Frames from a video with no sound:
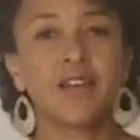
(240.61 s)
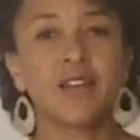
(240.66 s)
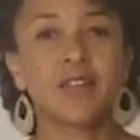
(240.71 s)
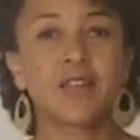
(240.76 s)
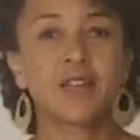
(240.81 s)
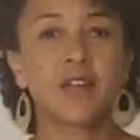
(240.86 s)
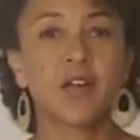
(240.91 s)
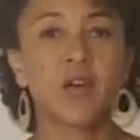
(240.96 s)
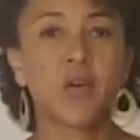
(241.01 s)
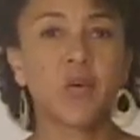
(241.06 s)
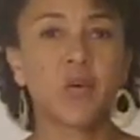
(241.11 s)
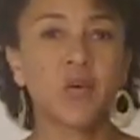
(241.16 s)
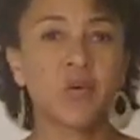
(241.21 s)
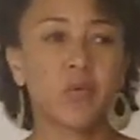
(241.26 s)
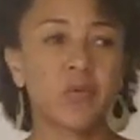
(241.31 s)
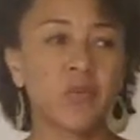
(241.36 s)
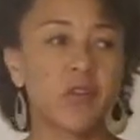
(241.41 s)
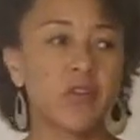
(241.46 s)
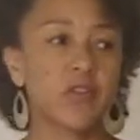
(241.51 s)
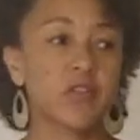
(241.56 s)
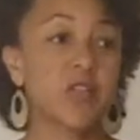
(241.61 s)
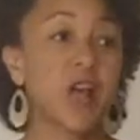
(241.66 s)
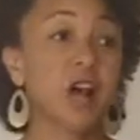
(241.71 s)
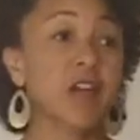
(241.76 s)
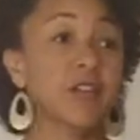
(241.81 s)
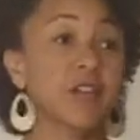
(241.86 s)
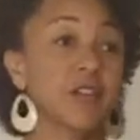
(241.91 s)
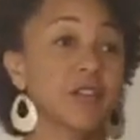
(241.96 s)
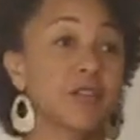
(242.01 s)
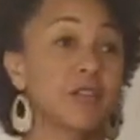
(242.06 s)
So your
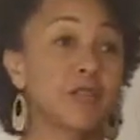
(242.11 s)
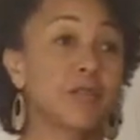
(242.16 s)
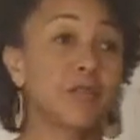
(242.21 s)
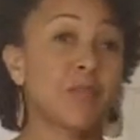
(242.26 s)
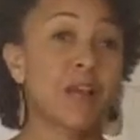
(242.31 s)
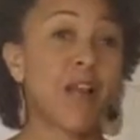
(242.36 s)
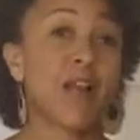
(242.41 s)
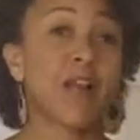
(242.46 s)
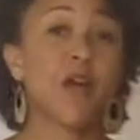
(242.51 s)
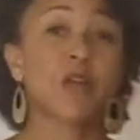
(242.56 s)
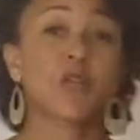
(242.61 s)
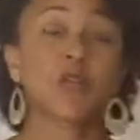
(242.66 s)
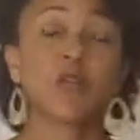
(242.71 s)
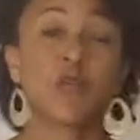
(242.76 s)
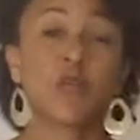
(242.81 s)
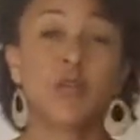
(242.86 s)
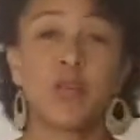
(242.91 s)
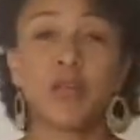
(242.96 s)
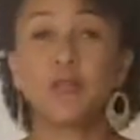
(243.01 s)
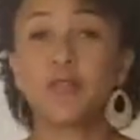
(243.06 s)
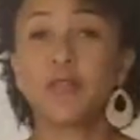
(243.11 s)
doctor might also be